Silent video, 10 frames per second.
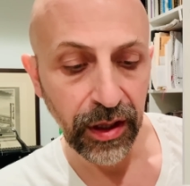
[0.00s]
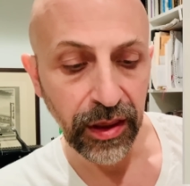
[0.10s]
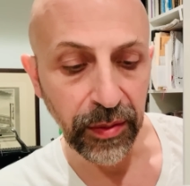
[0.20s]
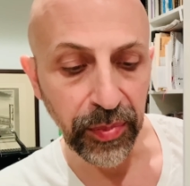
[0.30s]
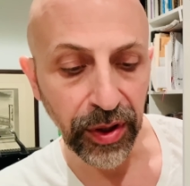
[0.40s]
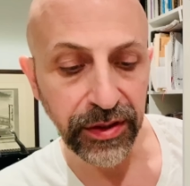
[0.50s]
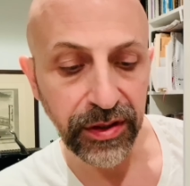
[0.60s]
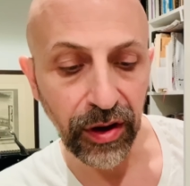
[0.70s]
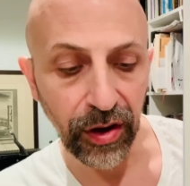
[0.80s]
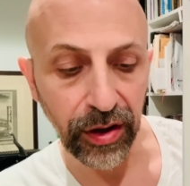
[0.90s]
The books
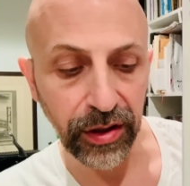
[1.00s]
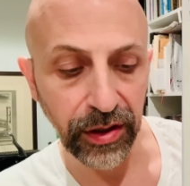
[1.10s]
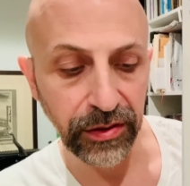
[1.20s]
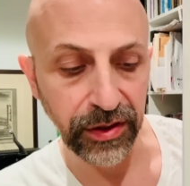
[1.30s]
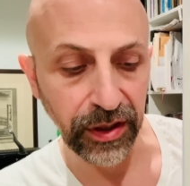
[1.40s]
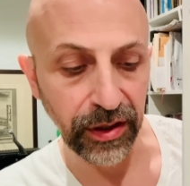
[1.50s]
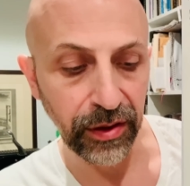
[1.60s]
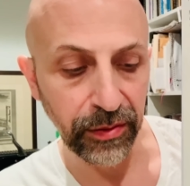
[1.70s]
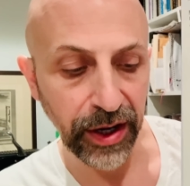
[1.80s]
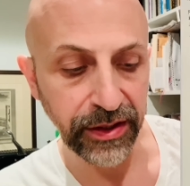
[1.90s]
are closing,
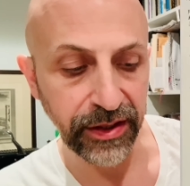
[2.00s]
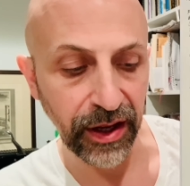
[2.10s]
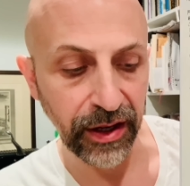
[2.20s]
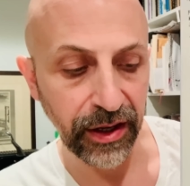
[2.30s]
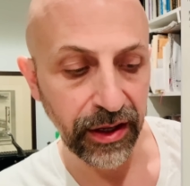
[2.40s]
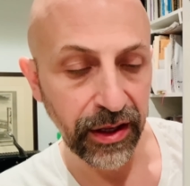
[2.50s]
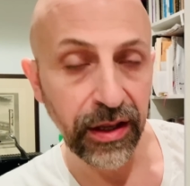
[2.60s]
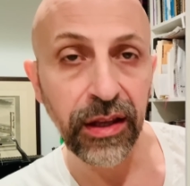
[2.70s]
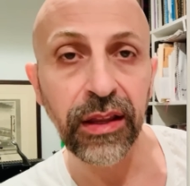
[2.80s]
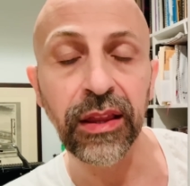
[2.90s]
right, son?
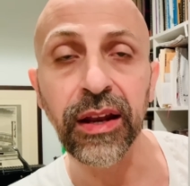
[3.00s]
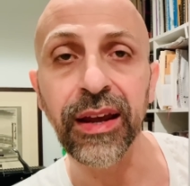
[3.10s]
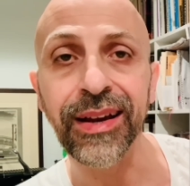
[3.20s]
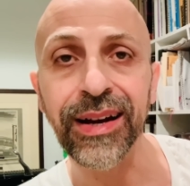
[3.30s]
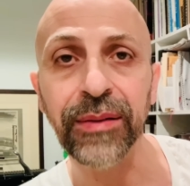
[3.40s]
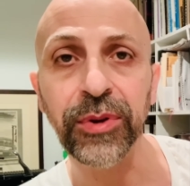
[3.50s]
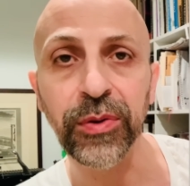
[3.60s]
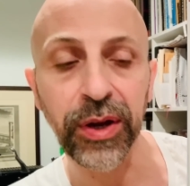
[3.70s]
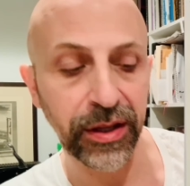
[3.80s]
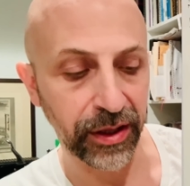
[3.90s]
that I come
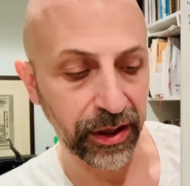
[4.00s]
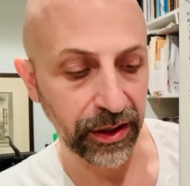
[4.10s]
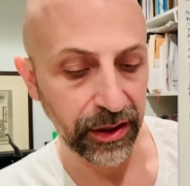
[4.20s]
quickly.